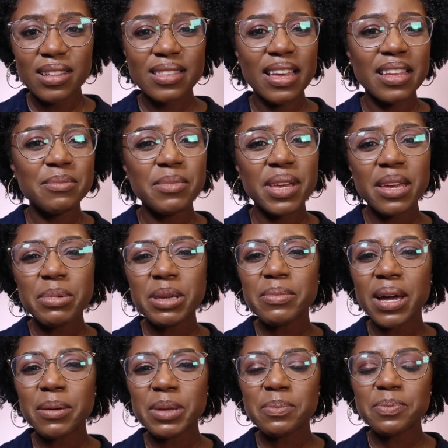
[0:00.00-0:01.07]
then maybe it
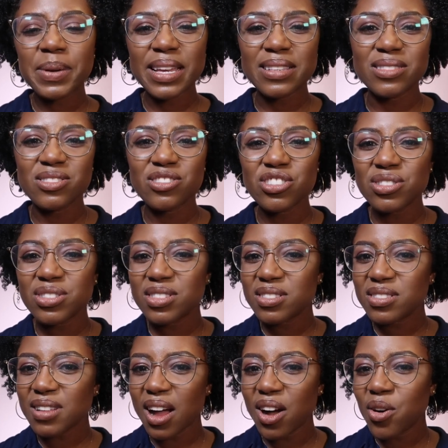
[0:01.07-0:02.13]
might be best to
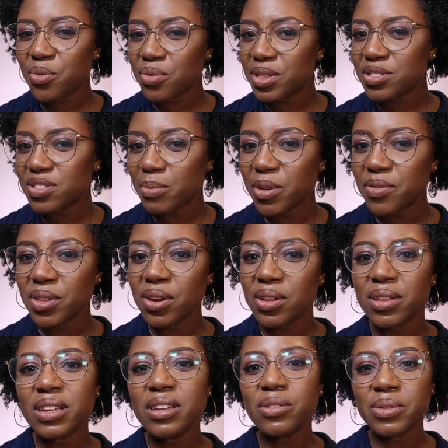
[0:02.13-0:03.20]
just start off with some of the
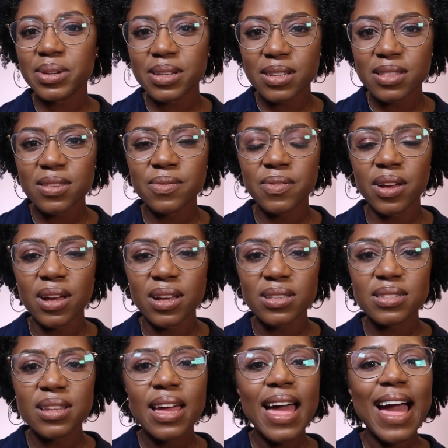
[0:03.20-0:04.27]
other ingredients
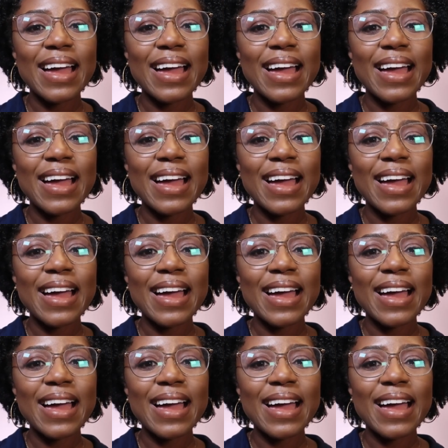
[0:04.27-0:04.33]
first